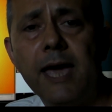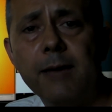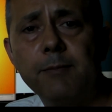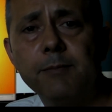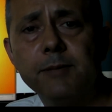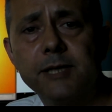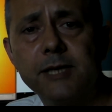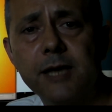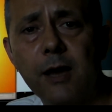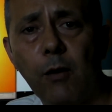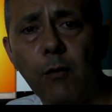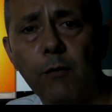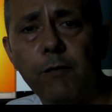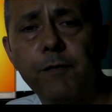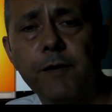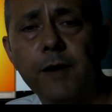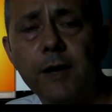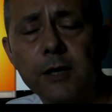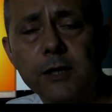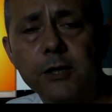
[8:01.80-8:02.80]

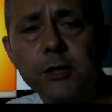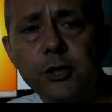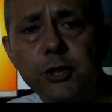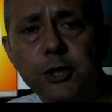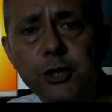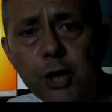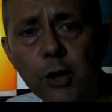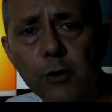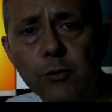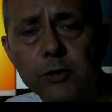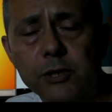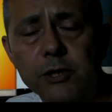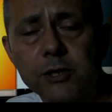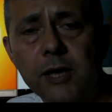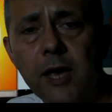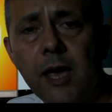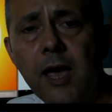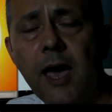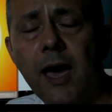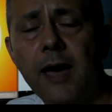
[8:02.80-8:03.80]
himself,
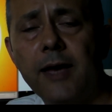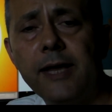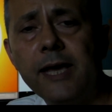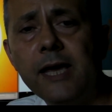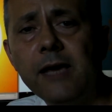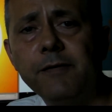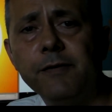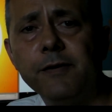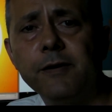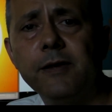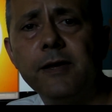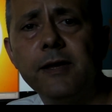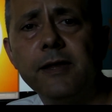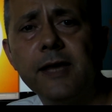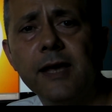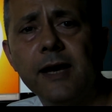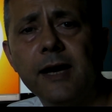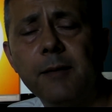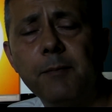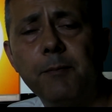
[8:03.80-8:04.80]
Zeus. And even
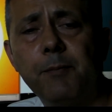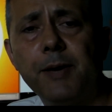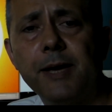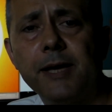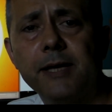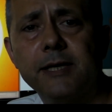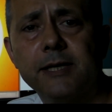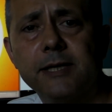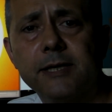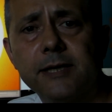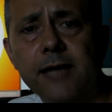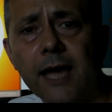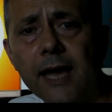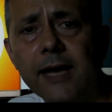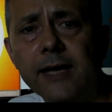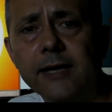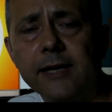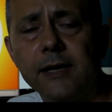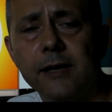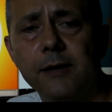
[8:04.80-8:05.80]
the Olympic
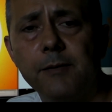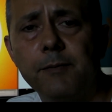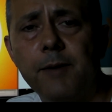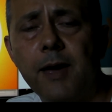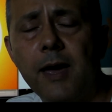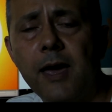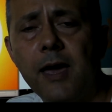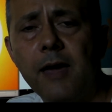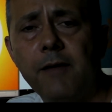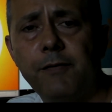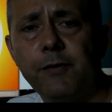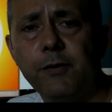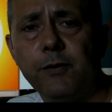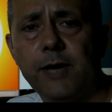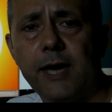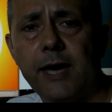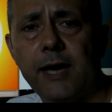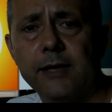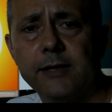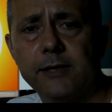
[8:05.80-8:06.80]
Stadium, if you
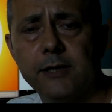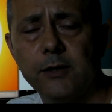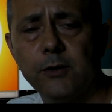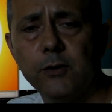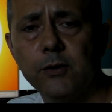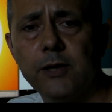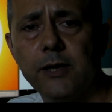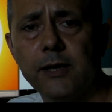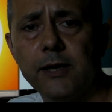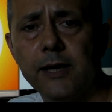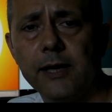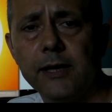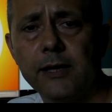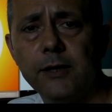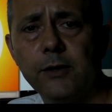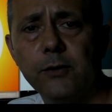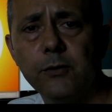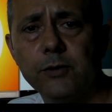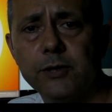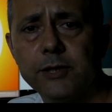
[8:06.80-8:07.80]
care to look at it, you'll